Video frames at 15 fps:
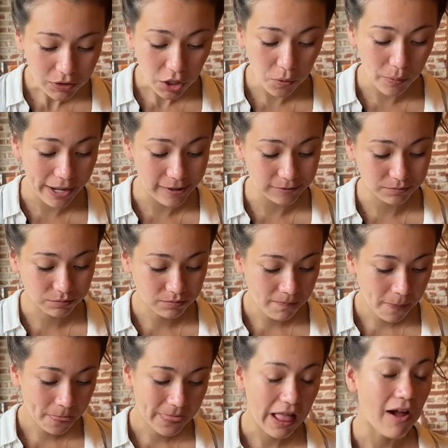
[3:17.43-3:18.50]
Wow.
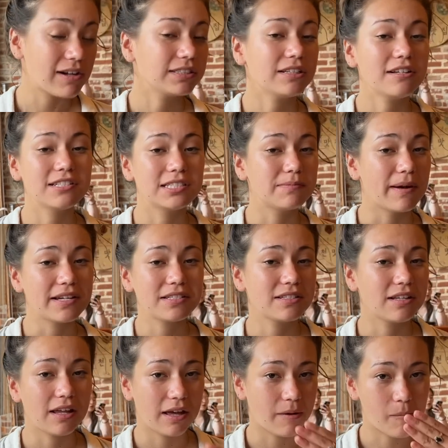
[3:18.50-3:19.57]
Actually not as spicy
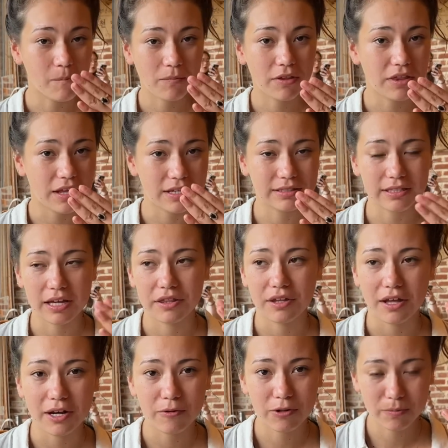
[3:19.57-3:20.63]
as I
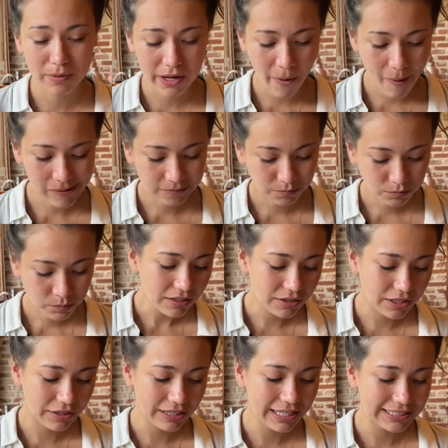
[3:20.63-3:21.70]
thought it would be.
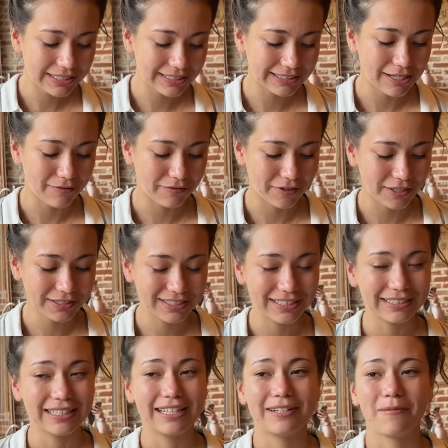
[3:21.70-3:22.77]
The thing that sticks out first
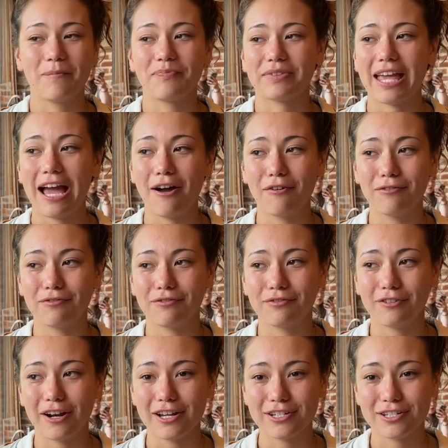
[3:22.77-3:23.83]
is like how
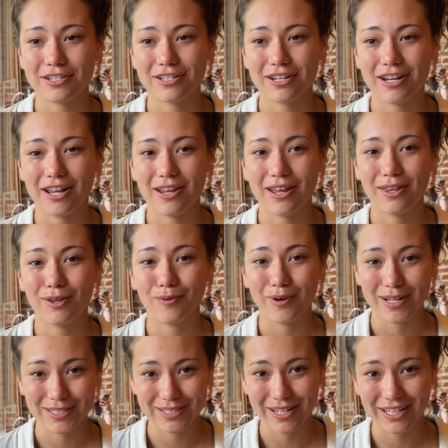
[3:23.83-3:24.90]
fresh the
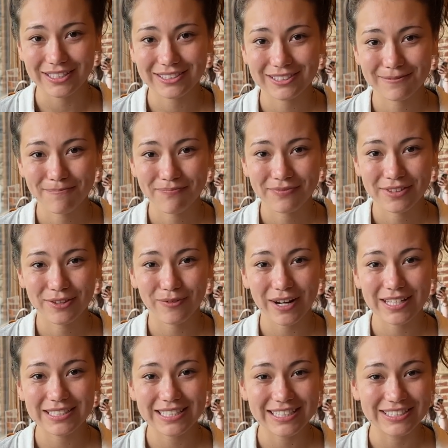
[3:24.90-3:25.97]
rice tastes.
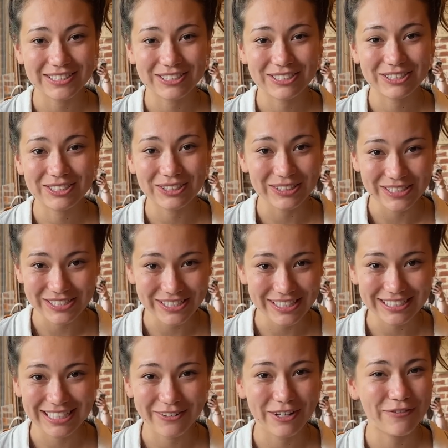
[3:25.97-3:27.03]
Rice is delicious.
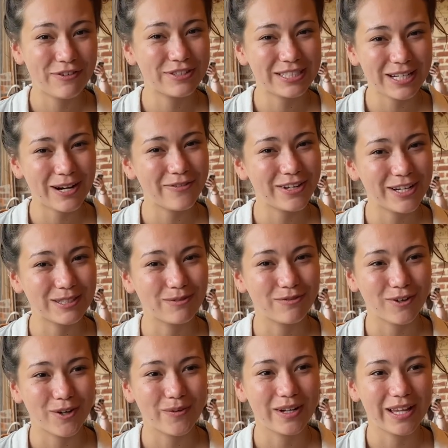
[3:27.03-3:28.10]
And if you've seen our videos
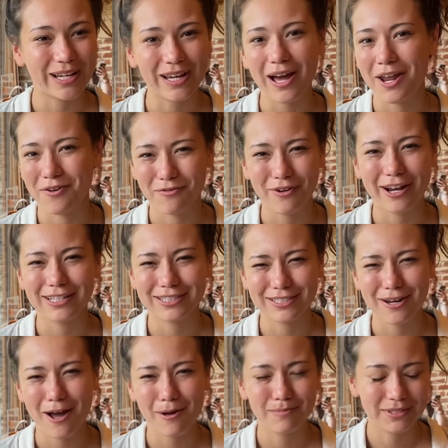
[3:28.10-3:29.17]
before, we're like kind of rice
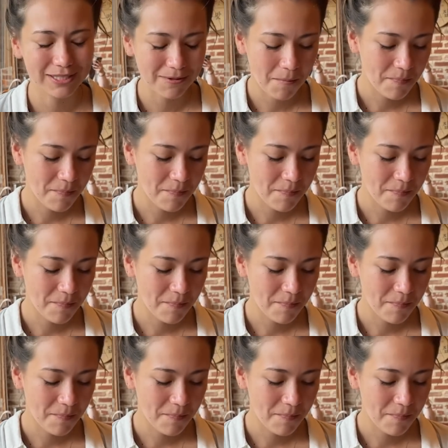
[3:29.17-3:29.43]
snobs.